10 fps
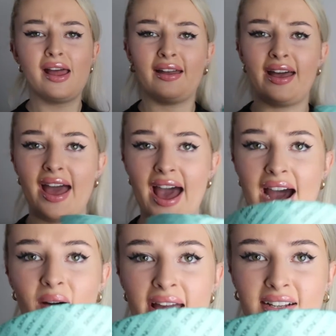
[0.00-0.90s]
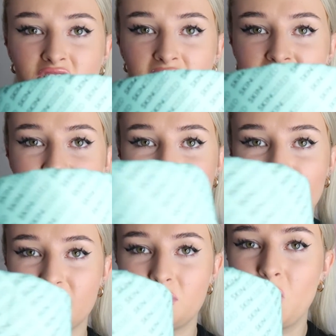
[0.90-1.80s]
Like, how extra is that
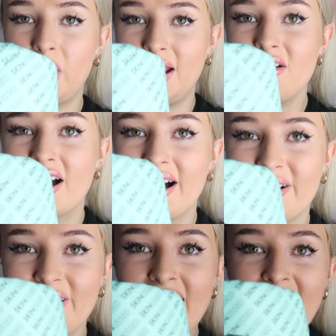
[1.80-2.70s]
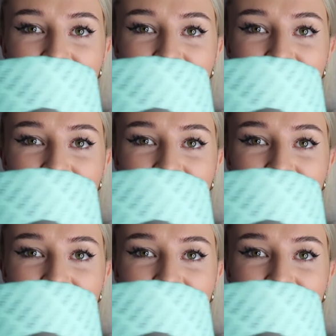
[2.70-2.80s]
for some toilet roll?